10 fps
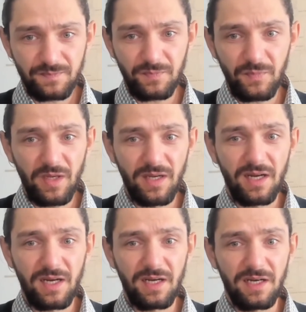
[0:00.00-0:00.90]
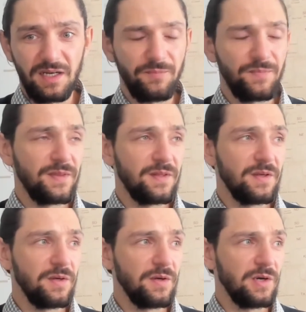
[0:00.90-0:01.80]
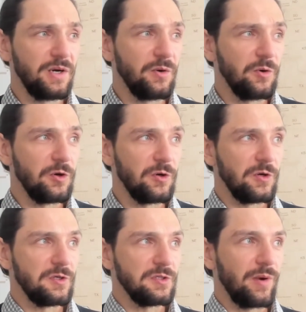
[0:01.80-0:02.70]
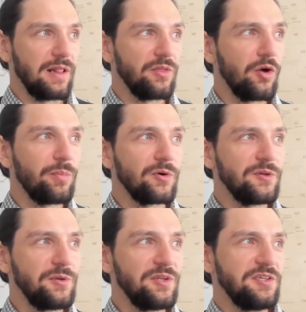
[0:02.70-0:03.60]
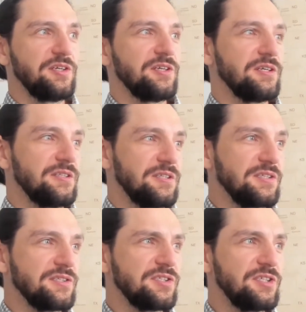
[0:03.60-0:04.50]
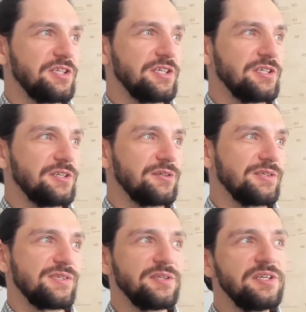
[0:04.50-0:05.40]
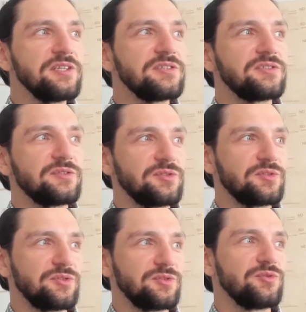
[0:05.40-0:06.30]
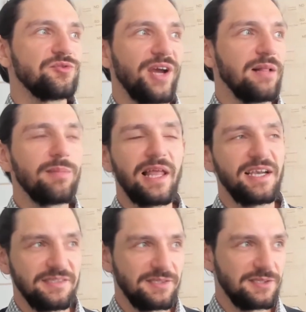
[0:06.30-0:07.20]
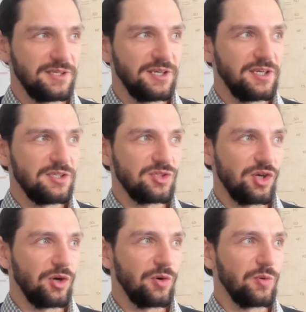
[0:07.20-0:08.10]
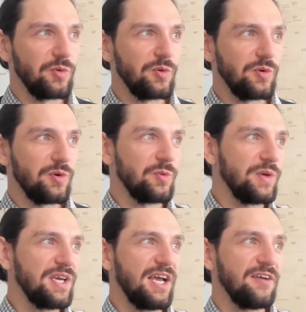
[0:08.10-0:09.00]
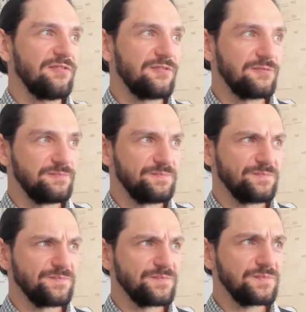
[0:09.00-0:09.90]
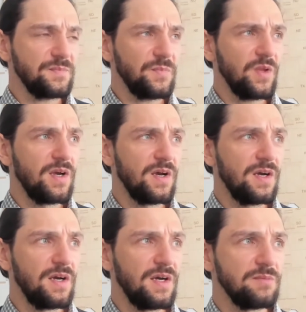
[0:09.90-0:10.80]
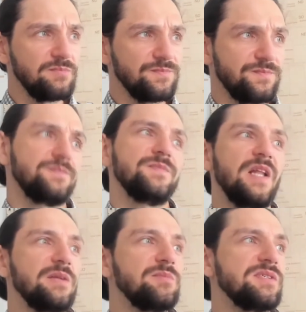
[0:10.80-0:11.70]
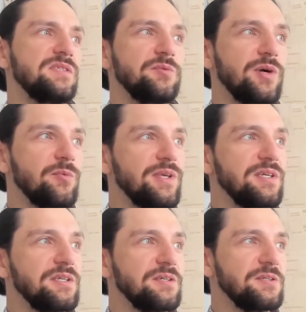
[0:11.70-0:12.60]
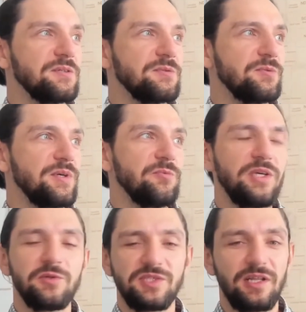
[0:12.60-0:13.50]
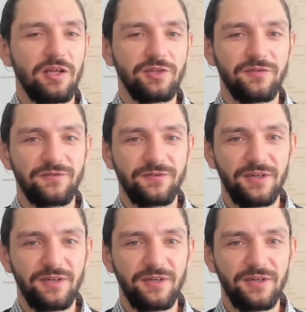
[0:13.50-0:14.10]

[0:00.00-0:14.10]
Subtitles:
while the opportunity is here, there is a need to trailblaze. So we have, let me see where we use a lot of